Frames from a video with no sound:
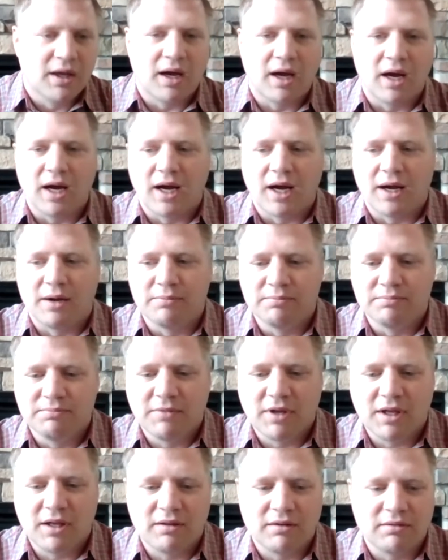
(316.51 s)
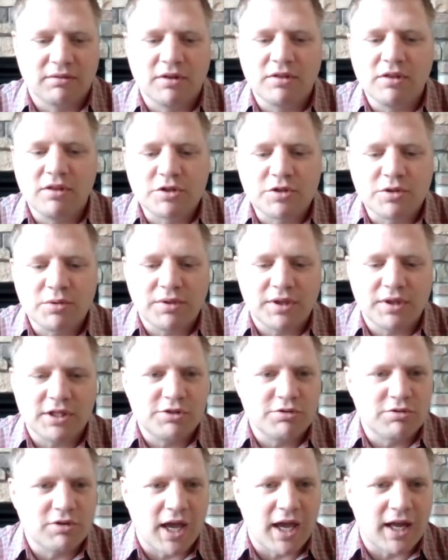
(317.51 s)
And the truth
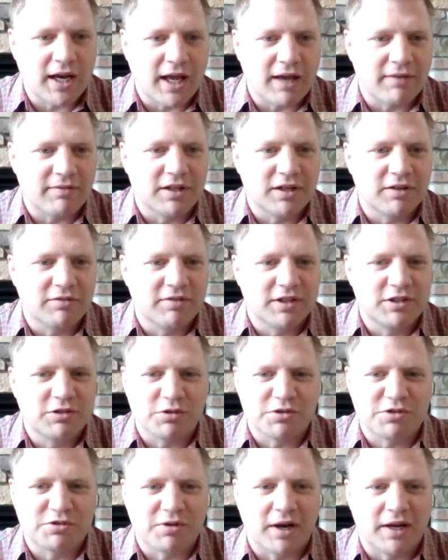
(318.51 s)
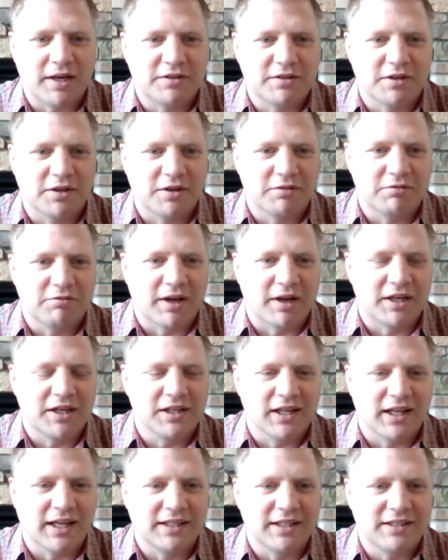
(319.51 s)
is, you can't have individuals trying to
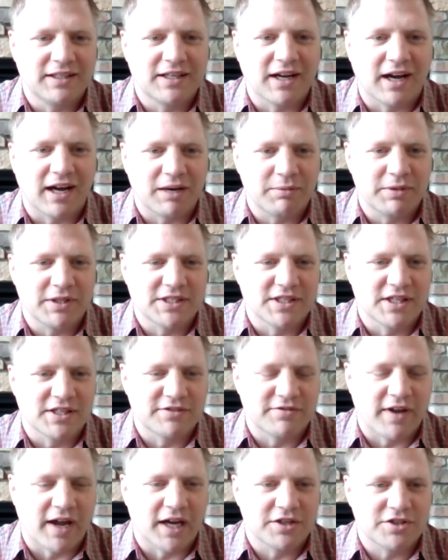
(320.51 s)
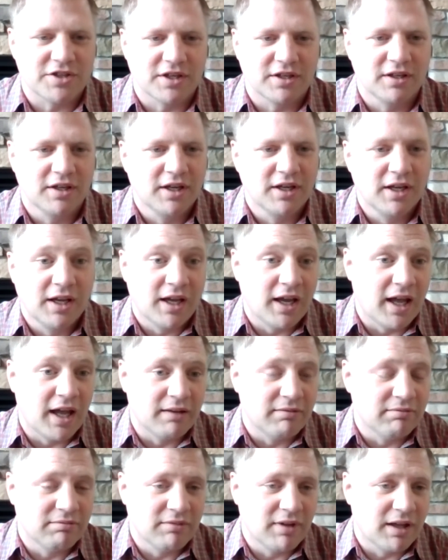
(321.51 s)
regulate economies in this fashion
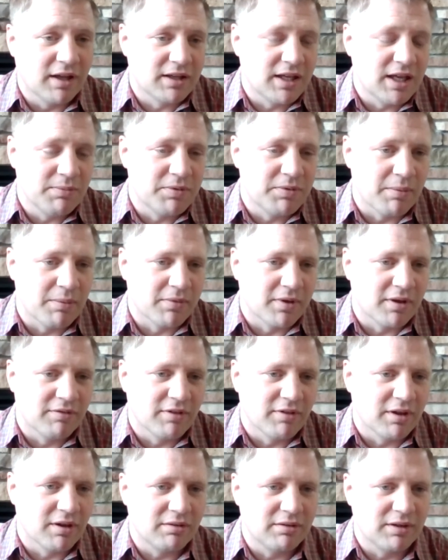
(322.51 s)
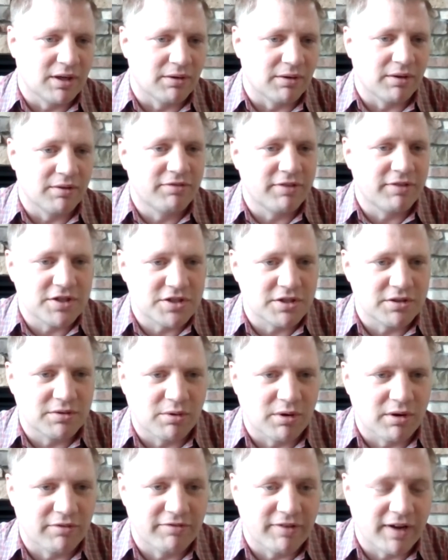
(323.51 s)
and keep them, efficient
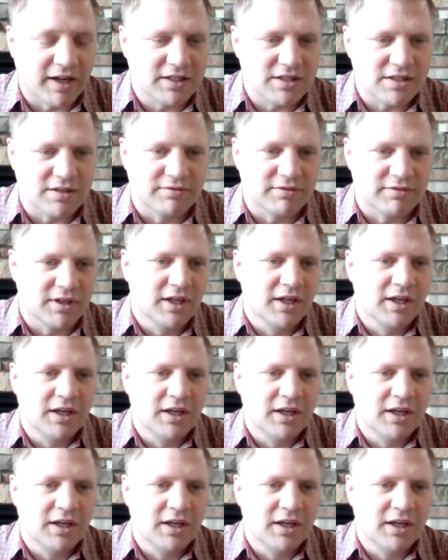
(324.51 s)
or effective.